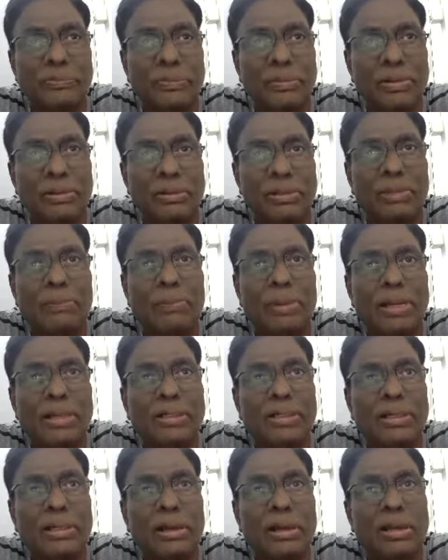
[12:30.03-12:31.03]
the
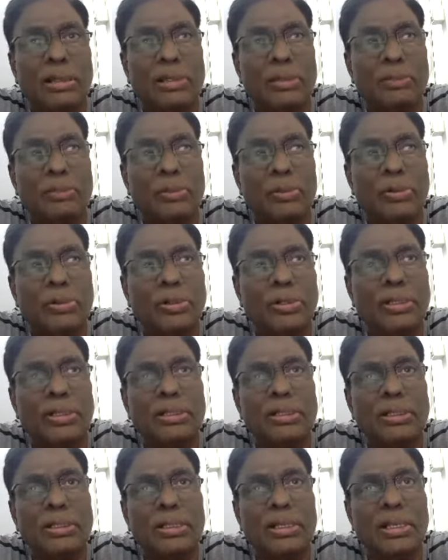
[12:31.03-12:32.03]
blood clotting protein,
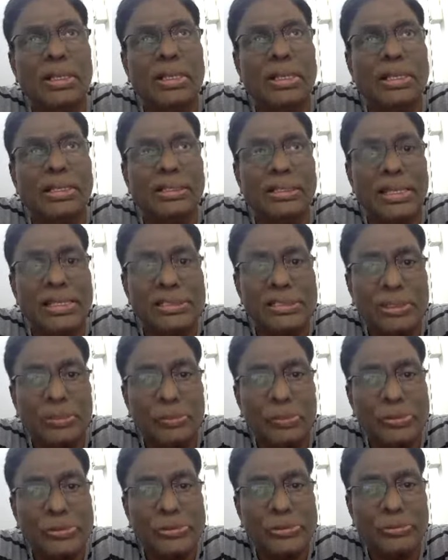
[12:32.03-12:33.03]
they are
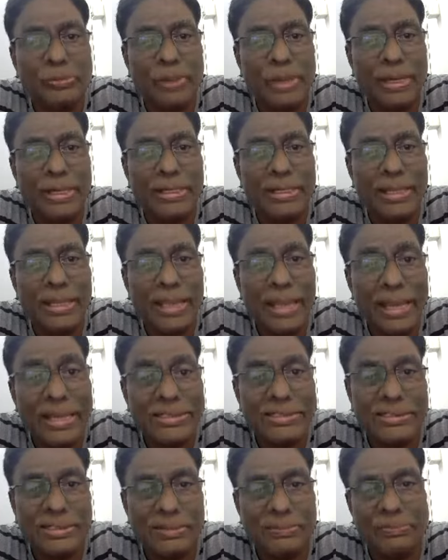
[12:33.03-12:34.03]
supposed to bind
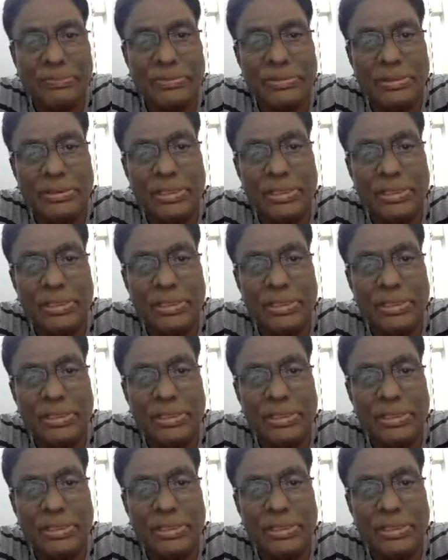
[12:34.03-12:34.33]
calcium.